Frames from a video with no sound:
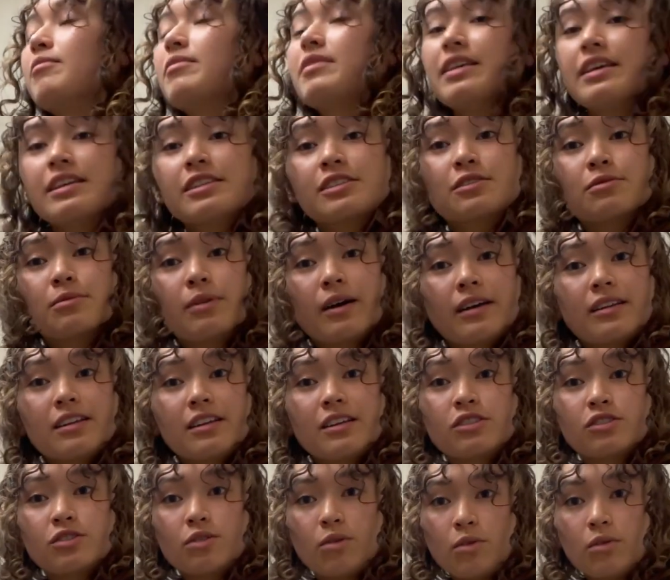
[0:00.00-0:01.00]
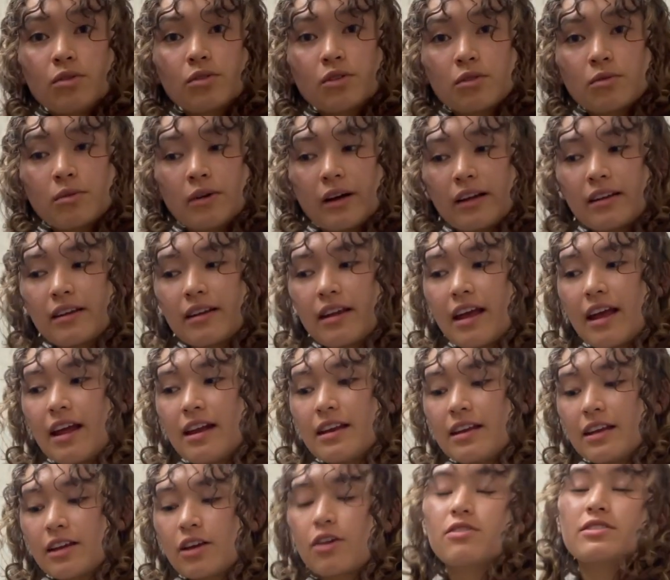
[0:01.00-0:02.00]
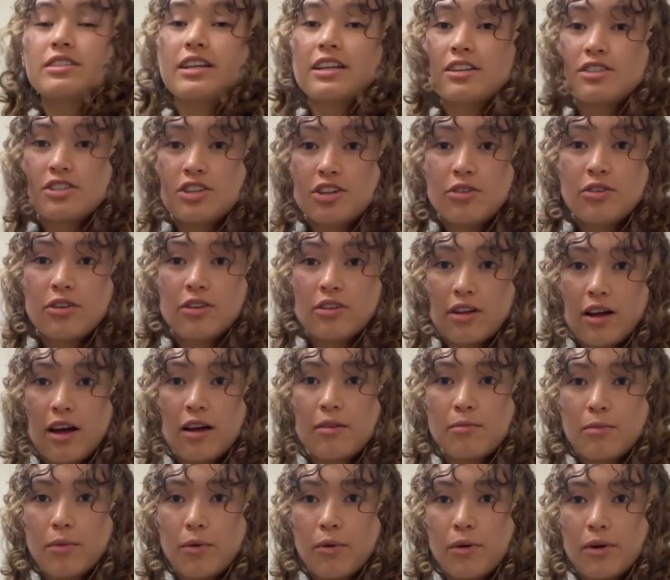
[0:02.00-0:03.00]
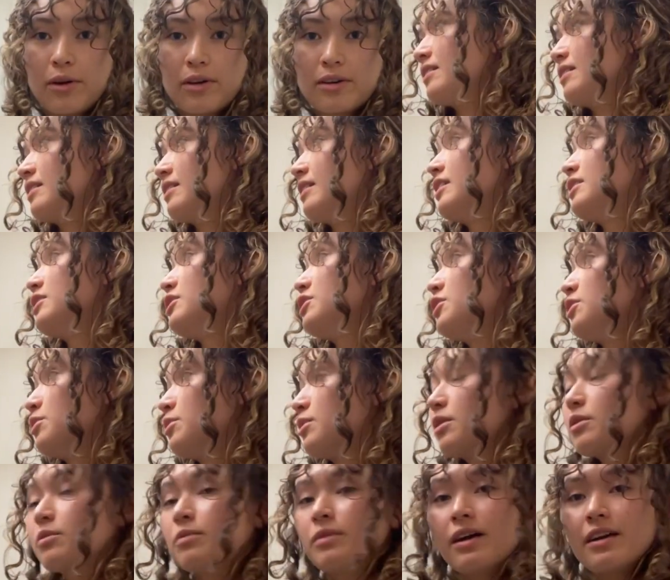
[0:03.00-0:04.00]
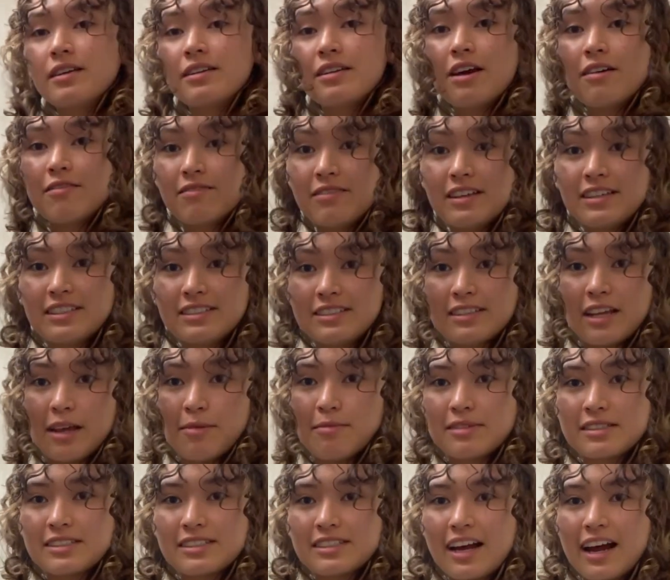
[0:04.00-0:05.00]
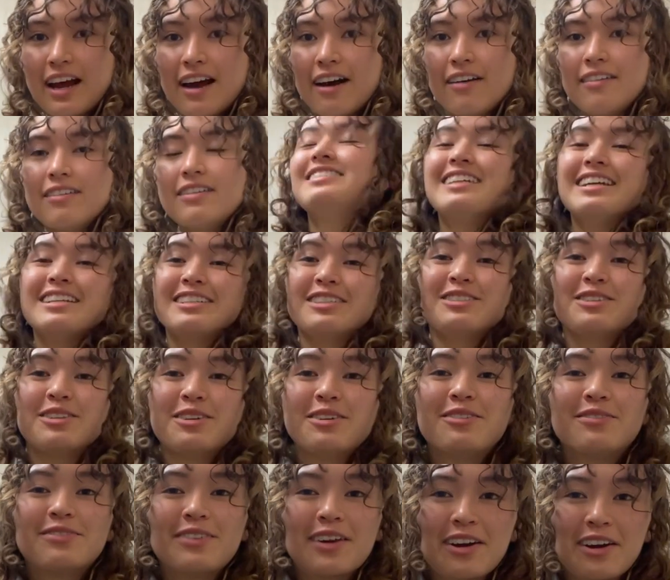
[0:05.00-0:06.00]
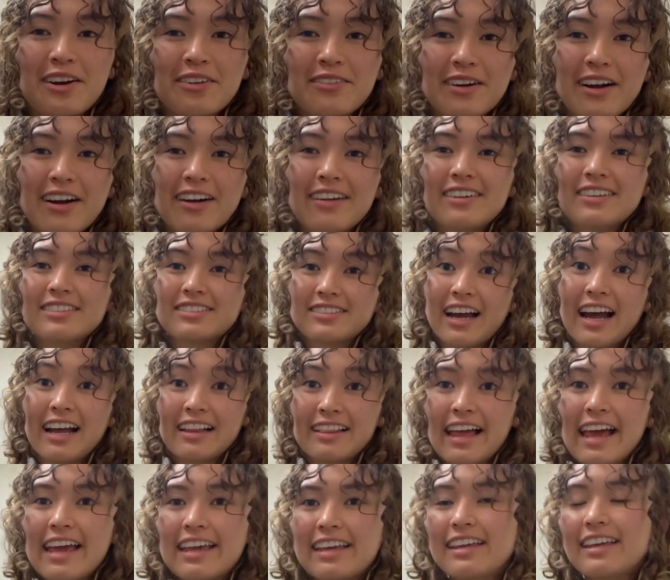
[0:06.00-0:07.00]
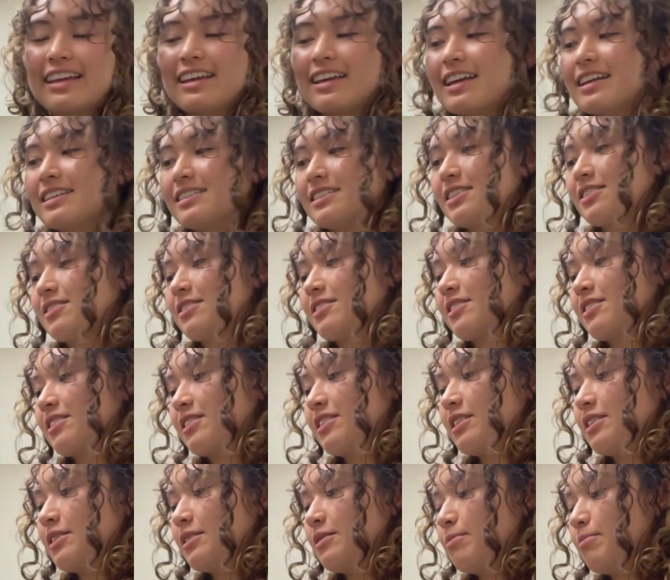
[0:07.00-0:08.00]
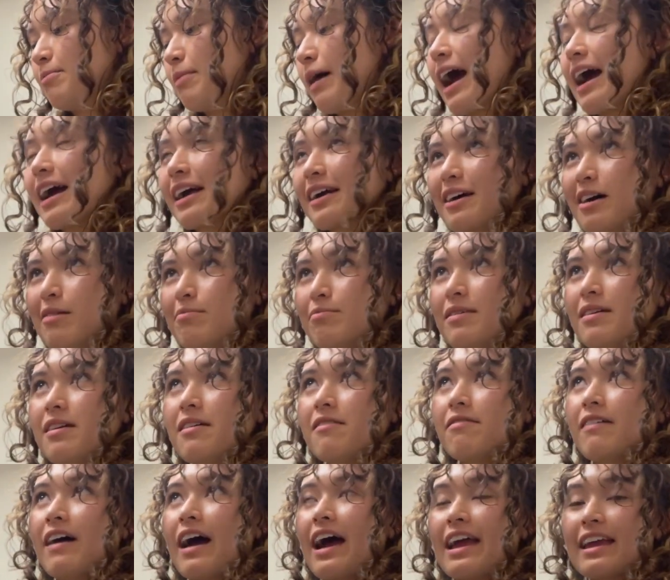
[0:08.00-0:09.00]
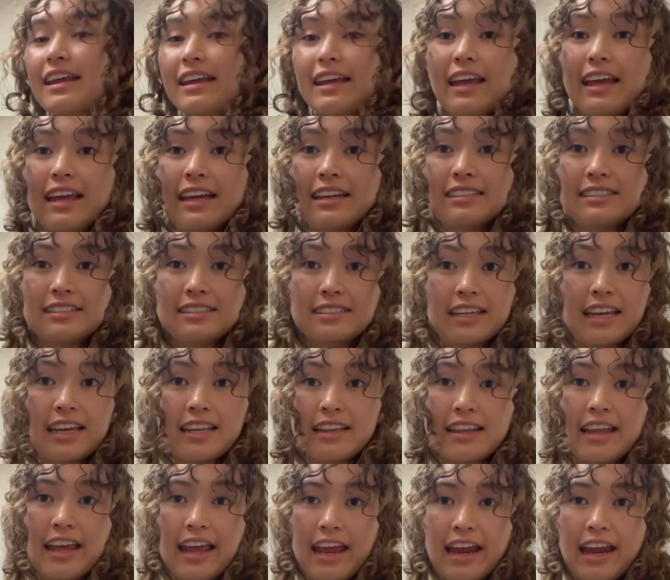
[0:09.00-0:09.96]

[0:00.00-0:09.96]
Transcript: This one is the older one and it goes out of tune a lot more. The newer one of this same style stays in tune very well, so I like it. It's a good backup if I can't get the